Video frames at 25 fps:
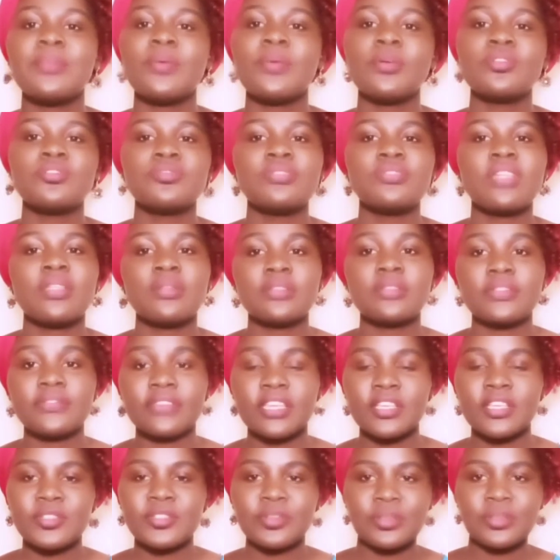onto the
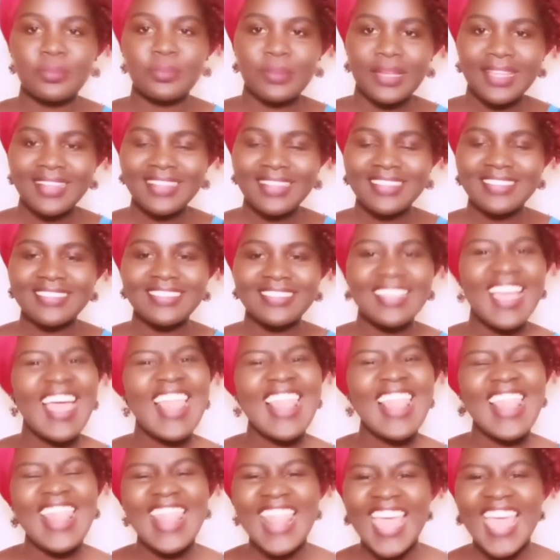notification bell,
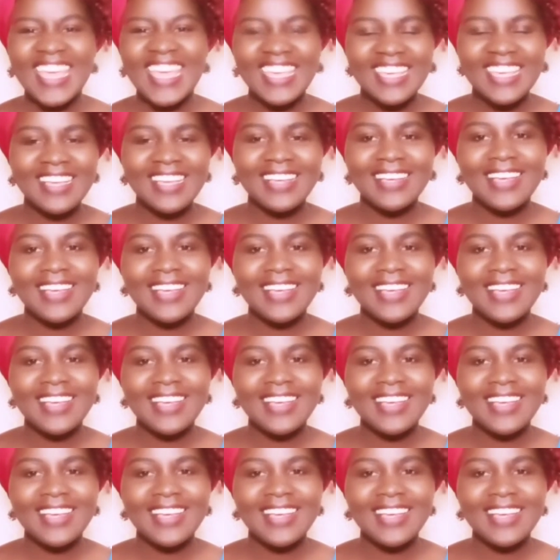like,